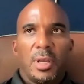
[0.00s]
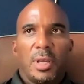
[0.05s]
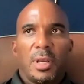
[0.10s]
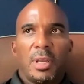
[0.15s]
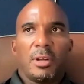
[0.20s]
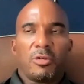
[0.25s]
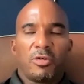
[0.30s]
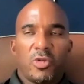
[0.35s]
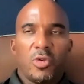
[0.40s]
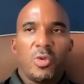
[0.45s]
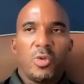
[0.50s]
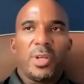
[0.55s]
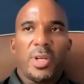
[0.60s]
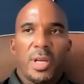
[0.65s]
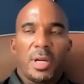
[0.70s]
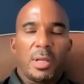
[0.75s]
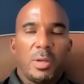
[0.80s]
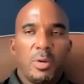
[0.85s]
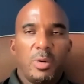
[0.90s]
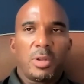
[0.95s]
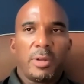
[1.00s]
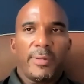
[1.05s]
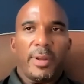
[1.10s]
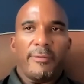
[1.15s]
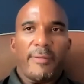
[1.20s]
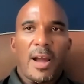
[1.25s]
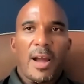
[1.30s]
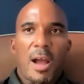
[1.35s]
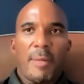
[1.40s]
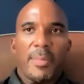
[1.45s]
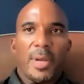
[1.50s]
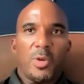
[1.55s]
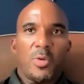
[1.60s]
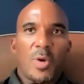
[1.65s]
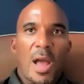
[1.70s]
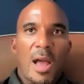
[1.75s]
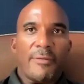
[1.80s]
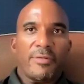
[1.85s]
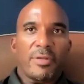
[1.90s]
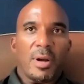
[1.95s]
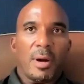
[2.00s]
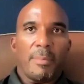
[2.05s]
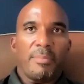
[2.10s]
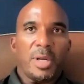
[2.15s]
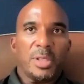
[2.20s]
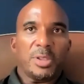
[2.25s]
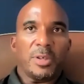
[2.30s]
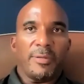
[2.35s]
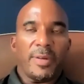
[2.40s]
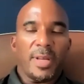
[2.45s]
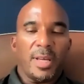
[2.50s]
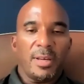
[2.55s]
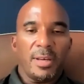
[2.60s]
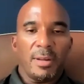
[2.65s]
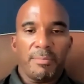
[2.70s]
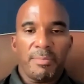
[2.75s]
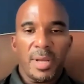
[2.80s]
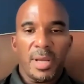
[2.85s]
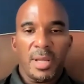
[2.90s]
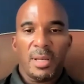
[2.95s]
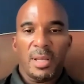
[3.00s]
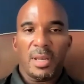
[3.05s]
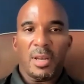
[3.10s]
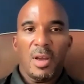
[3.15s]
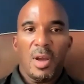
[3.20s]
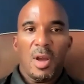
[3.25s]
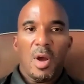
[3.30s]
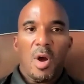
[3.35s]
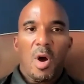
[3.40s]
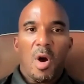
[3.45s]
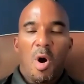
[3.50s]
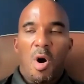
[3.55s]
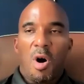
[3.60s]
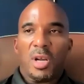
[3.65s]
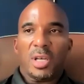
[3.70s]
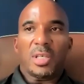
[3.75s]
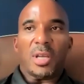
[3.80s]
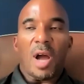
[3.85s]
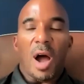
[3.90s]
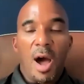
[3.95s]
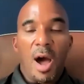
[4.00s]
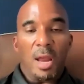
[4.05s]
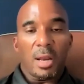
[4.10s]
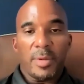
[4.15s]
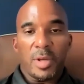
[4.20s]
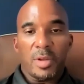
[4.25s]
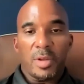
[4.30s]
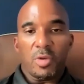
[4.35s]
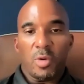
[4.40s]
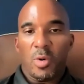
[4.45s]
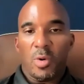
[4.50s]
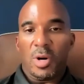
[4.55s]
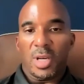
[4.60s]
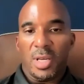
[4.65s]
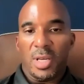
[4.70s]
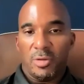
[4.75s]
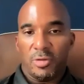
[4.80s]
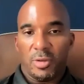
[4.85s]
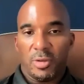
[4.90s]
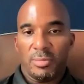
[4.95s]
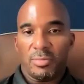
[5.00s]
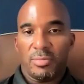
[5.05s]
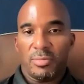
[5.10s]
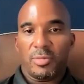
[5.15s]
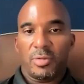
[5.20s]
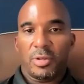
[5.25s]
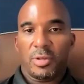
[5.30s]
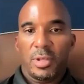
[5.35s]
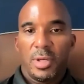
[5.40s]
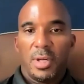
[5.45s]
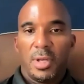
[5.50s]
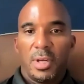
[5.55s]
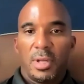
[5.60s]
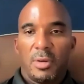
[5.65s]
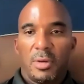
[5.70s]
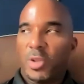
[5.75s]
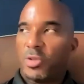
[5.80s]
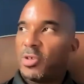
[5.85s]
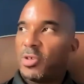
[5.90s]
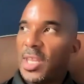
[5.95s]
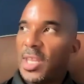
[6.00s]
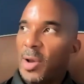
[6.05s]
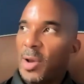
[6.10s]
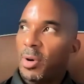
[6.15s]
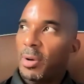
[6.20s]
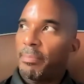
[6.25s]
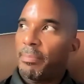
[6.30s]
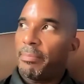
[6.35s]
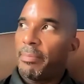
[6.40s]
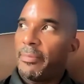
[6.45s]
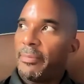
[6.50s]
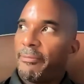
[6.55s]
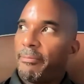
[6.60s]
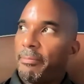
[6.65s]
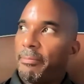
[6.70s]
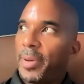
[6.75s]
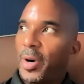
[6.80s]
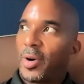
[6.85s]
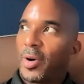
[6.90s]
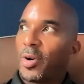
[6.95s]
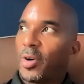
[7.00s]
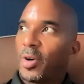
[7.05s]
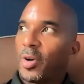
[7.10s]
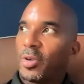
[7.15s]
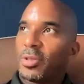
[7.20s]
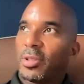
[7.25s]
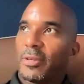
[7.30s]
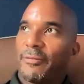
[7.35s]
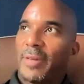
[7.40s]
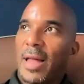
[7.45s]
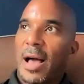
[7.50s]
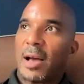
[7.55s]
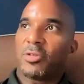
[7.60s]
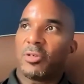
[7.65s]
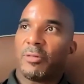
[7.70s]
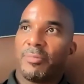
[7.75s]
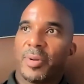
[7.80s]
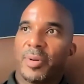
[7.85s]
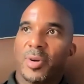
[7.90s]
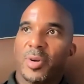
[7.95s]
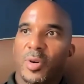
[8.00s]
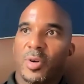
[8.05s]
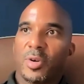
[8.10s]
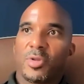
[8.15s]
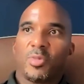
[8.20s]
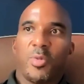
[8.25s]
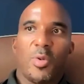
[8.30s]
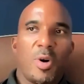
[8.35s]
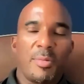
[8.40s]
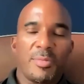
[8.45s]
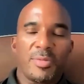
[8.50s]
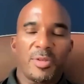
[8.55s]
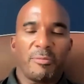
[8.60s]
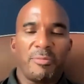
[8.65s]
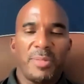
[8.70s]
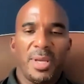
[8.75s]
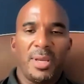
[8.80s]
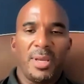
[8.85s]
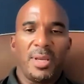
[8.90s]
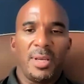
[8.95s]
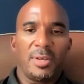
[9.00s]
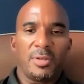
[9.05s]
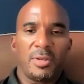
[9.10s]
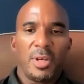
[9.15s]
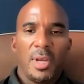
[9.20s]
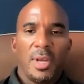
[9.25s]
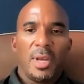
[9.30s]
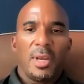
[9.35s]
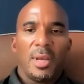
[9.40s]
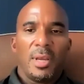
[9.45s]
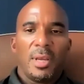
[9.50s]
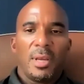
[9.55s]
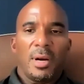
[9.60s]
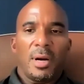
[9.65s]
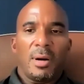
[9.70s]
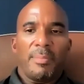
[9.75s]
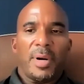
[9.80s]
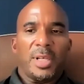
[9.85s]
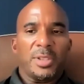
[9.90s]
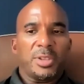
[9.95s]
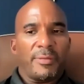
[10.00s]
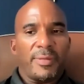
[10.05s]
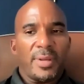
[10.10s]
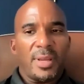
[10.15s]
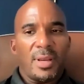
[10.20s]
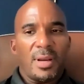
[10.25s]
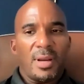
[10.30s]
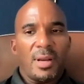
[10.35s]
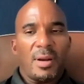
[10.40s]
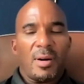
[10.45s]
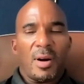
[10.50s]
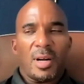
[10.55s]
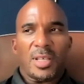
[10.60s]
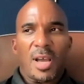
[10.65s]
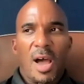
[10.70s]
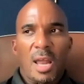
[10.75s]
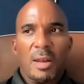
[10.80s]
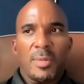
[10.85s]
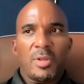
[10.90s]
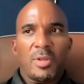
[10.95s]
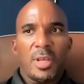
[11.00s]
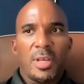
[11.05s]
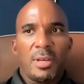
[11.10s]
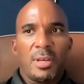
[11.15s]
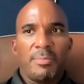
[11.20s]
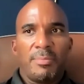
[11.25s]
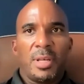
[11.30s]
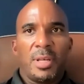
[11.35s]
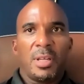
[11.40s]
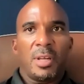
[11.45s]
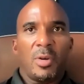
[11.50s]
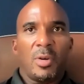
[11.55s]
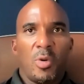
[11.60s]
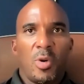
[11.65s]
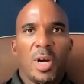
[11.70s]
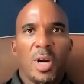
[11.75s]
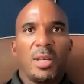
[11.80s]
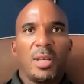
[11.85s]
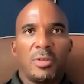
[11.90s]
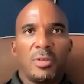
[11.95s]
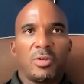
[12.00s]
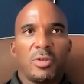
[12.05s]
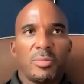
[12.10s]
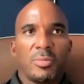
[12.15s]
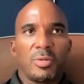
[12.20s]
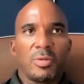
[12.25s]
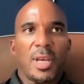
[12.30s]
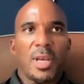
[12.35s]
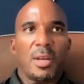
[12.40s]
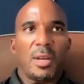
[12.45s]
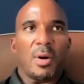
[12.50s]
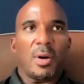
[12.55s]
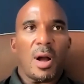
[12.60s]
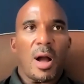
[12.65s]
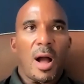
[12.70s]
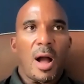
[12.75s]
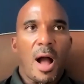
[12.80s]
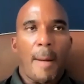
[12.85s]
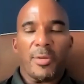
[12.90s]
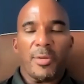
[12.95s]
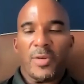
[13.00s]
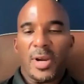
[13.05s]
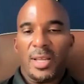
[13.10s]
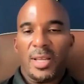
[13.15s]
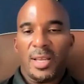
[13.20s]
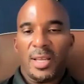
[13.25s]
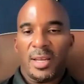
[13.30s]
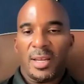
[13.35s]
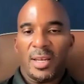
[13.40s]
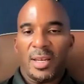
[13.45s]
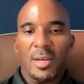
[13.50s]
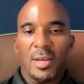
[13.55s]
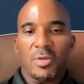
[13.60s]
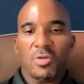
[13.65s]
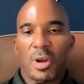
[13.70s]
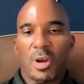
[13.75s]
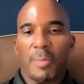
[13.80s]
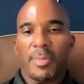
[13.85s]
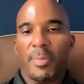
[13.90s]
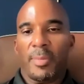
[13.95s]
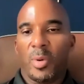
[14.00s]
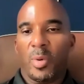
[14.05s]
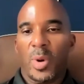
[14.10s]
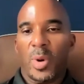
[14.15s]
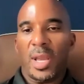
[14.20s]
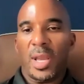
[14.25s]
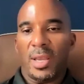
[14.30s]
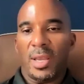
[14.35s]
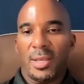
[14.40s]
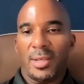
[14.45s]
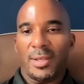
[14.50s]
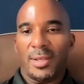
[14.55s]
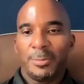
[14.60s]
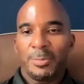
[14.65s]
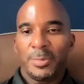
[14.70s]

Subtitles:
In a truly inclusive environment, you have a bunch of independent, autonomous organisms. We see that with birds, flocks of birds, swarms of bees, a bunch of autonomous independent organisms that are operating in an inseparable way